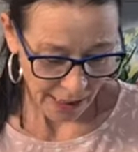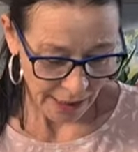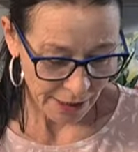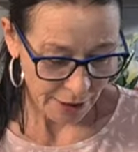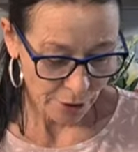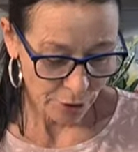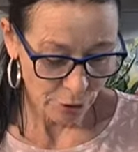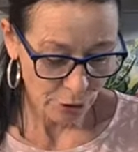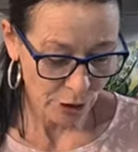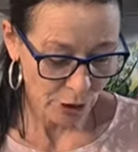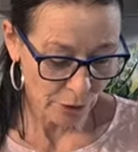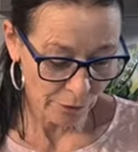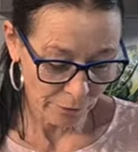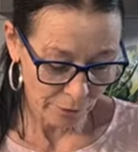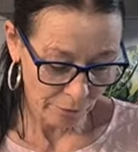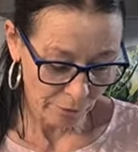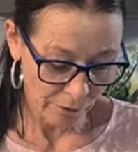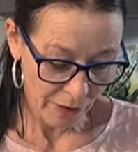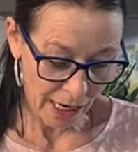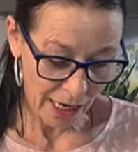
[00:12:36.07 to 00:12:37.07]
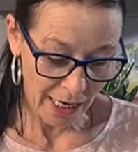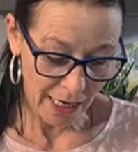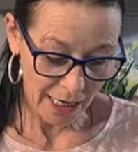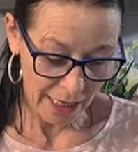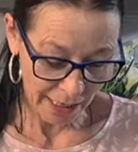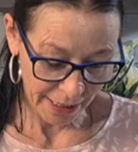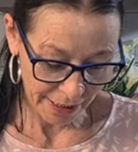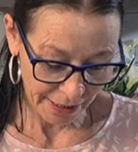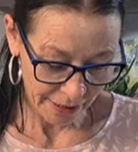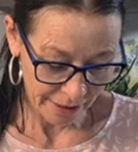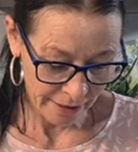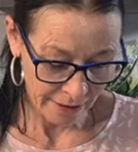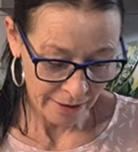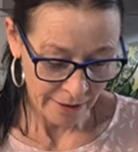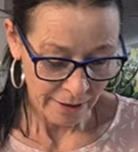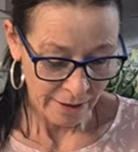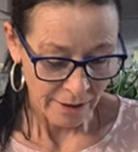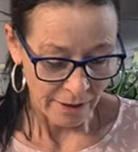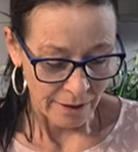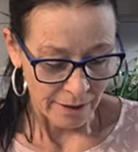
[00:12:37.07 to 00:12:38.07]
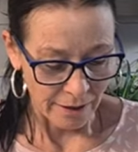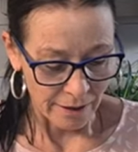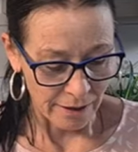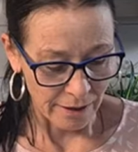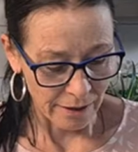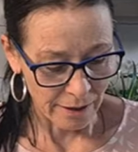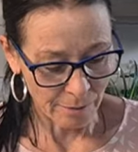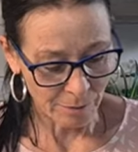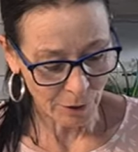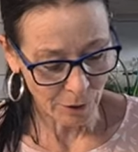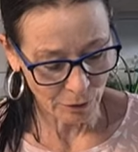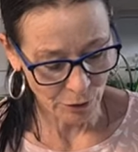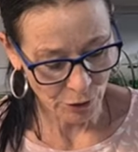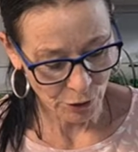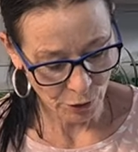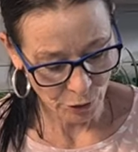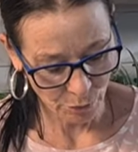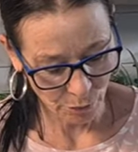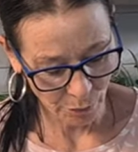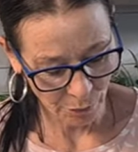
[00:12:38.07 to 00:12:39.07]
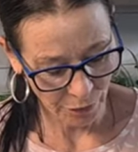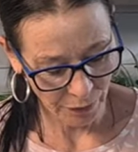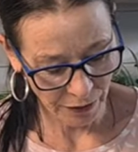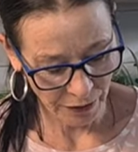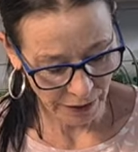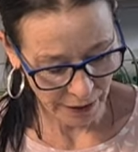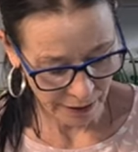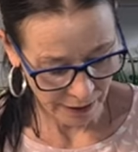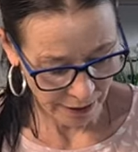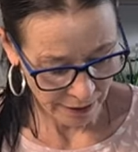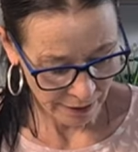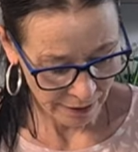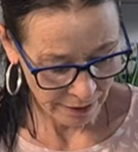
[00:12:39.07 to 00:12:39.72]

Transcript: I used off a vine. On something,